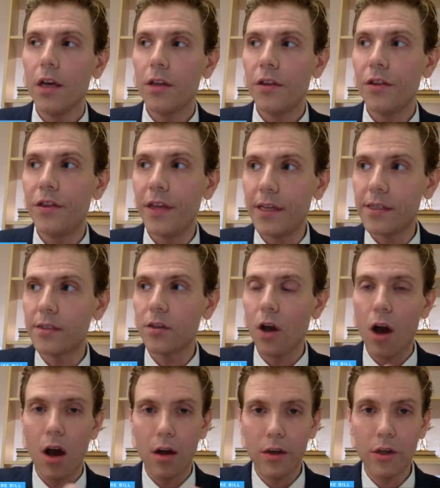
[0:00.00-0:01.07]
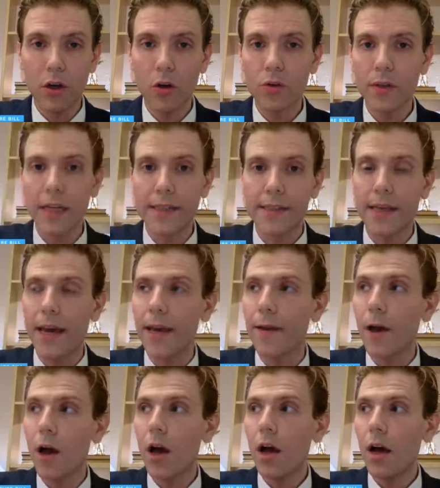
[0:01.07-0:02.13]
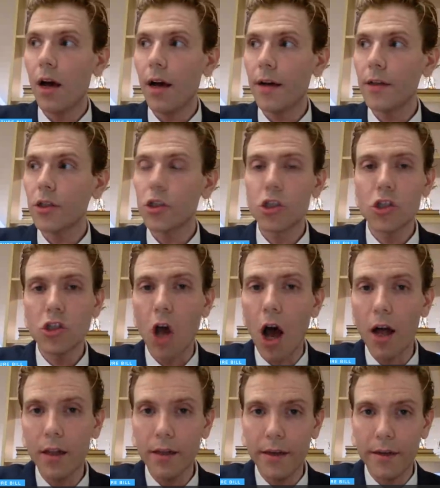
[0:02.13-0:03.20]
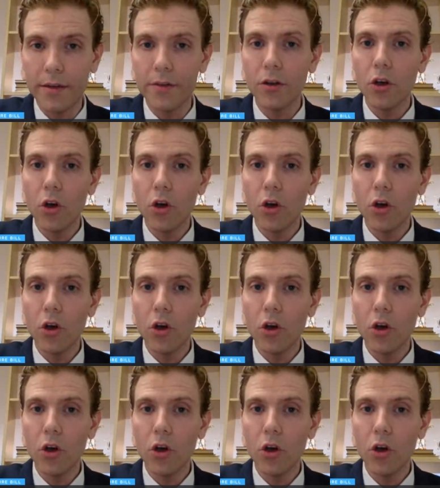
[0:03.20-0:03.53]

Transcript: this, let's say, solid,